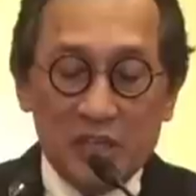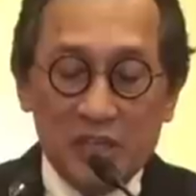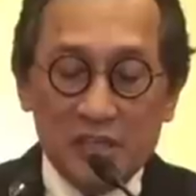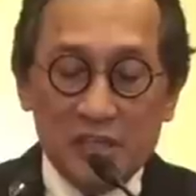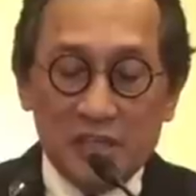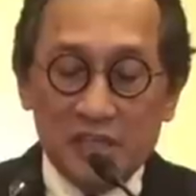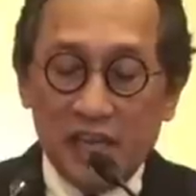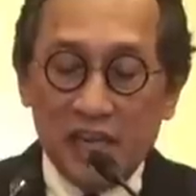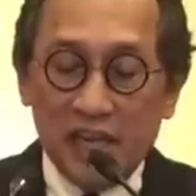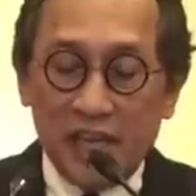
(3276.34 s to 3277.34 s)
Eastern
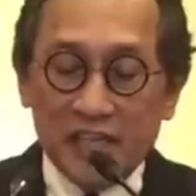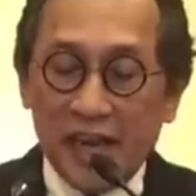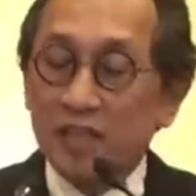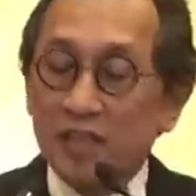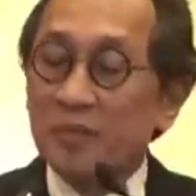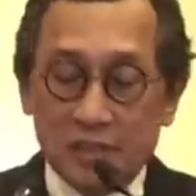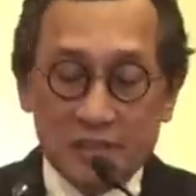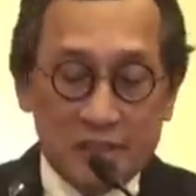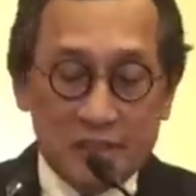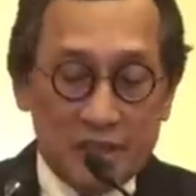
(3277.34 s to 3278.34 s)
entanglements,
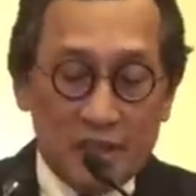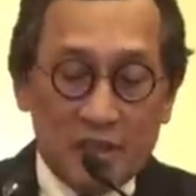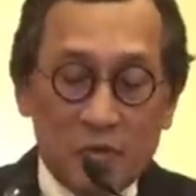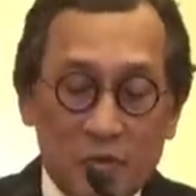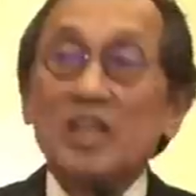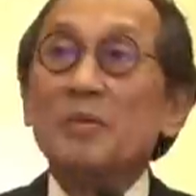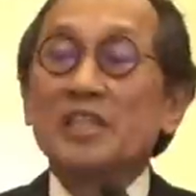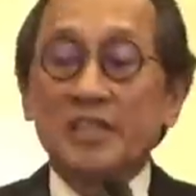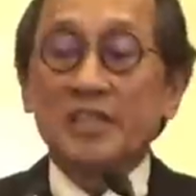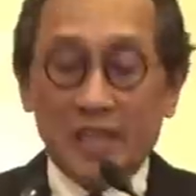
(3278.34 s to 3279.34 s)
with
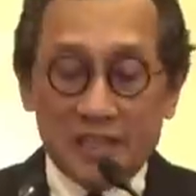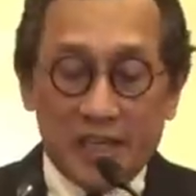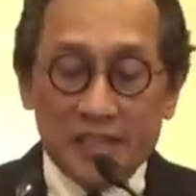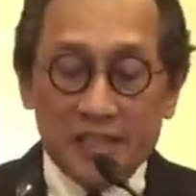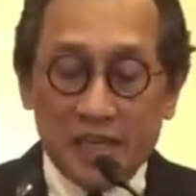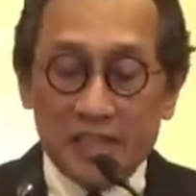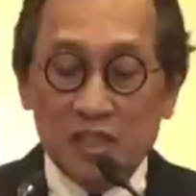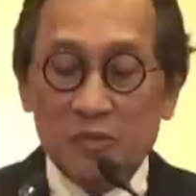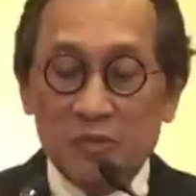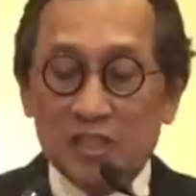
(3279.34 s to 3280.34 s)
limited success until
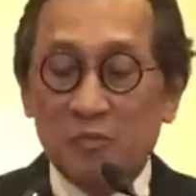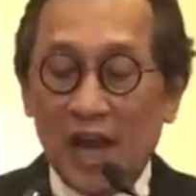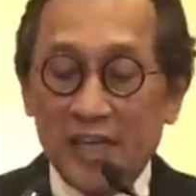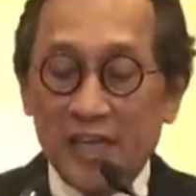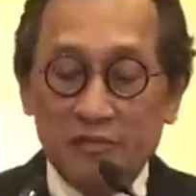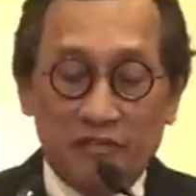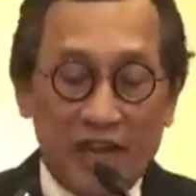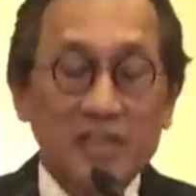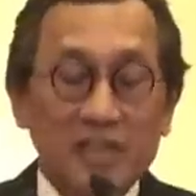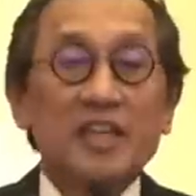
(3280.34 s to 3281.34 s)
Mr. Biden
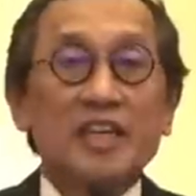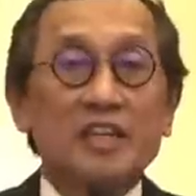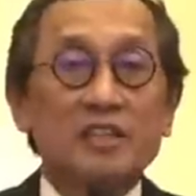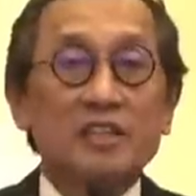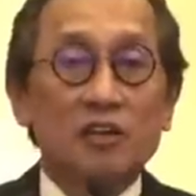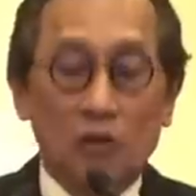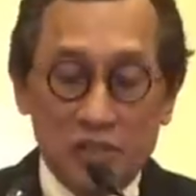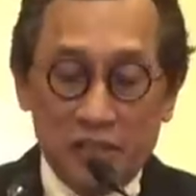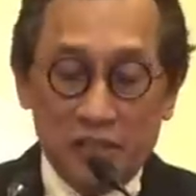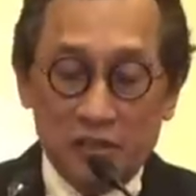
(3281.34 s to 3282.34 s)
finally cut the
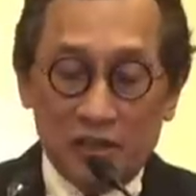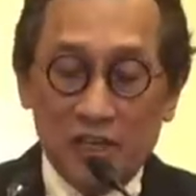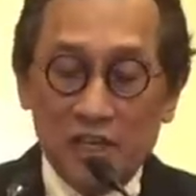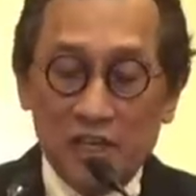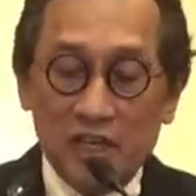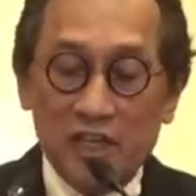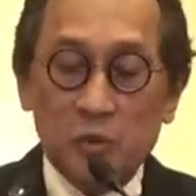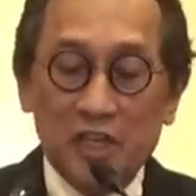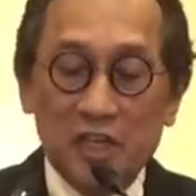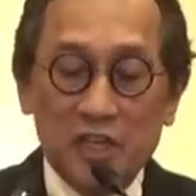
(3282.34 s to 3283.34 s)
Gordian knot in
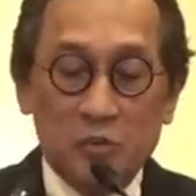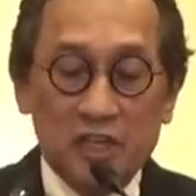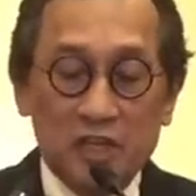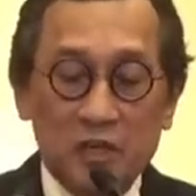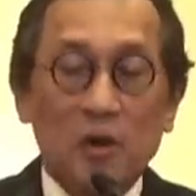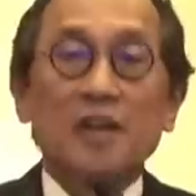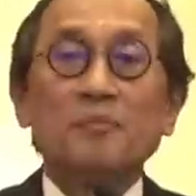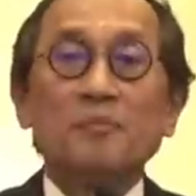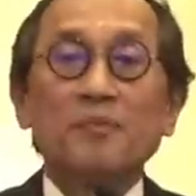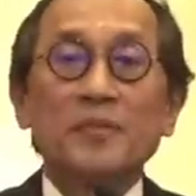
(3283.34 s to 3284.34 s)
2021.
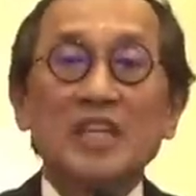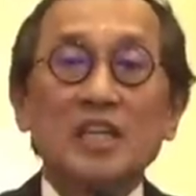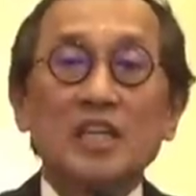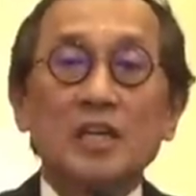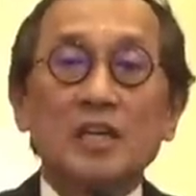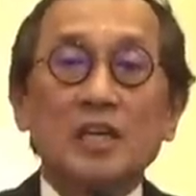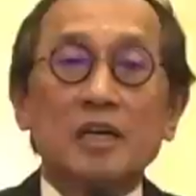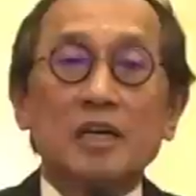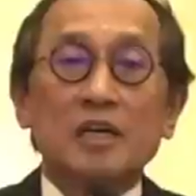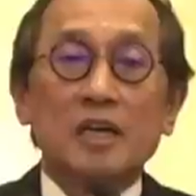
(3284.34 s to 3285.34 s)

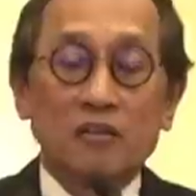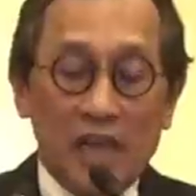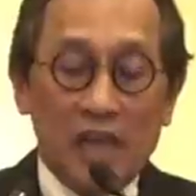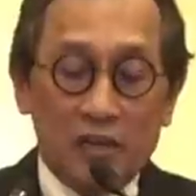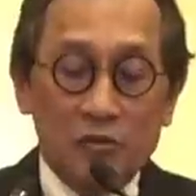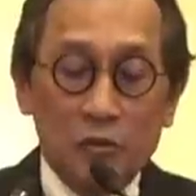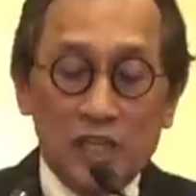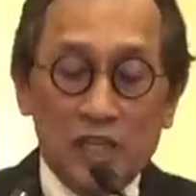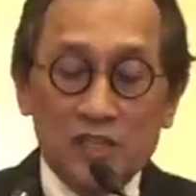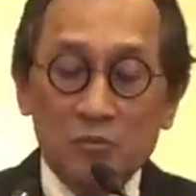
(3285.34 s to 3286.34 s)
Now, that
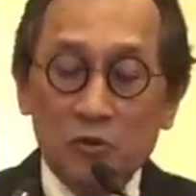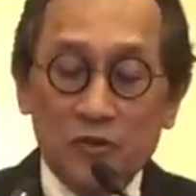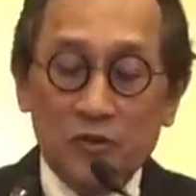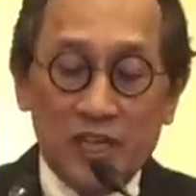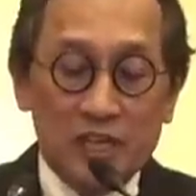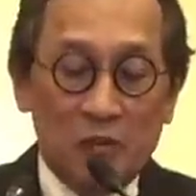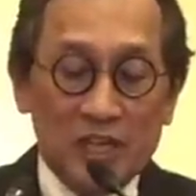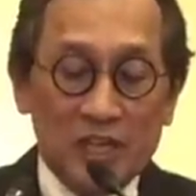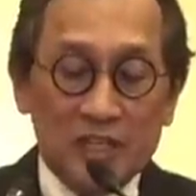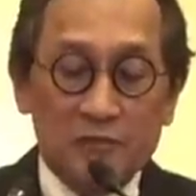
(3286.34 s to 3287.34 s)
ruthless move and the
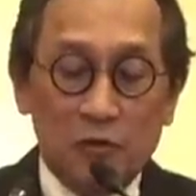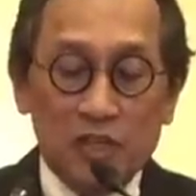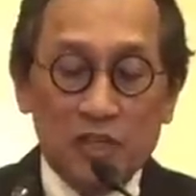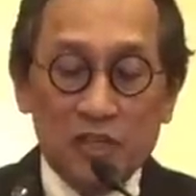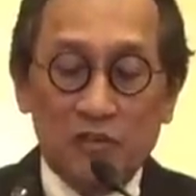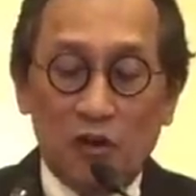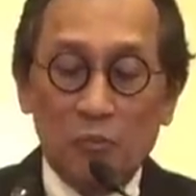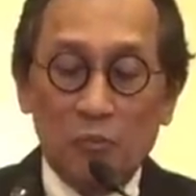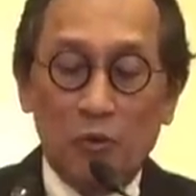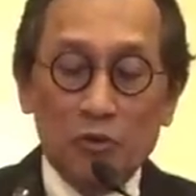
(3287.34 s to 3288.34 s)
domestic focus of all
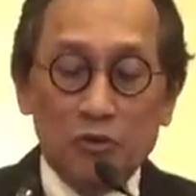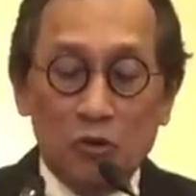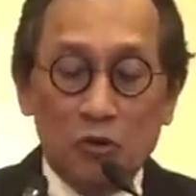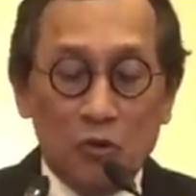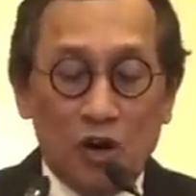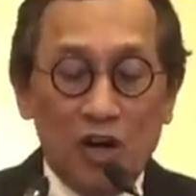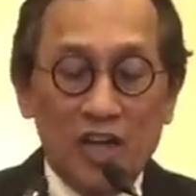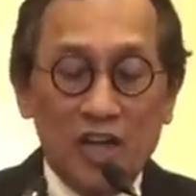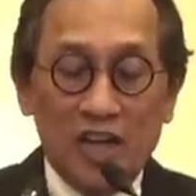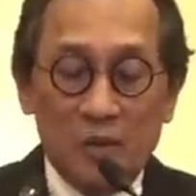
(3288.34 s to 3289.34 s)
post-Cold War
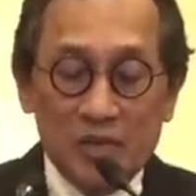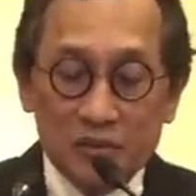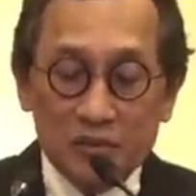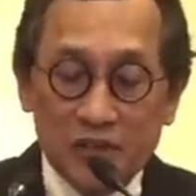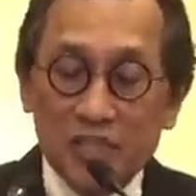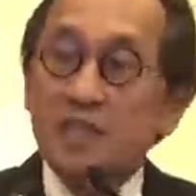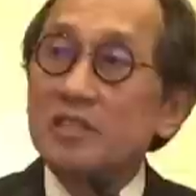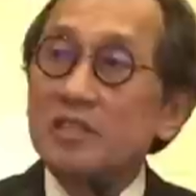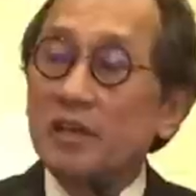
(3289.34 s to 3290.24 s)
administrations